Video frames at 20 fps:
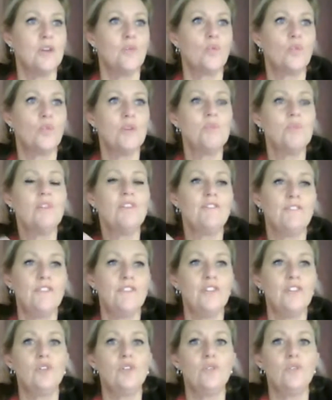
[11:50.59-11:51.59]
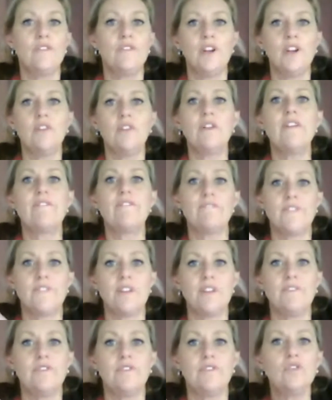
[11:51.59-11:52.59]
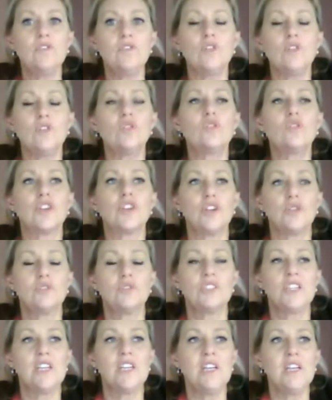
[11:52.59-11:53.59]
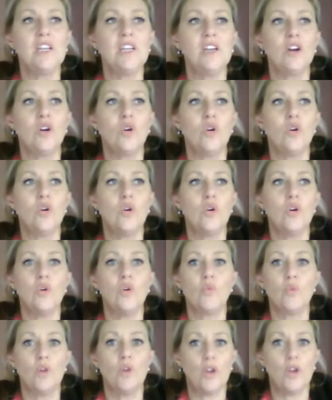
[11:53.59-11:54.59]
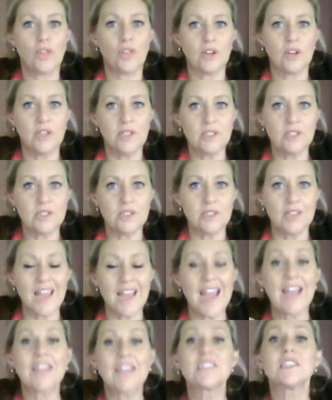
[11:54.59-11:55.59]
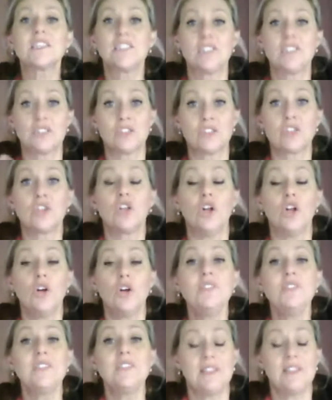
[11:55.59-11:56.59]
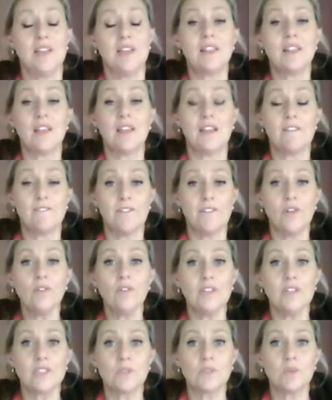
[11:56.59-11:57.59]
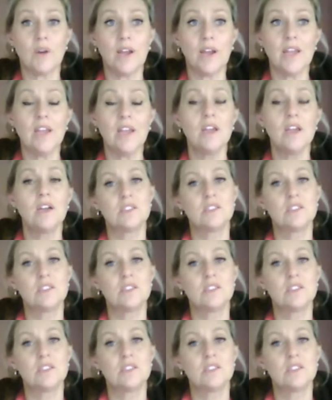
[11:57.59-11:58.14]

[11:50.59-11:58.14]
women feel very fearful or guilty or worthless actually disclosing that they feel this way,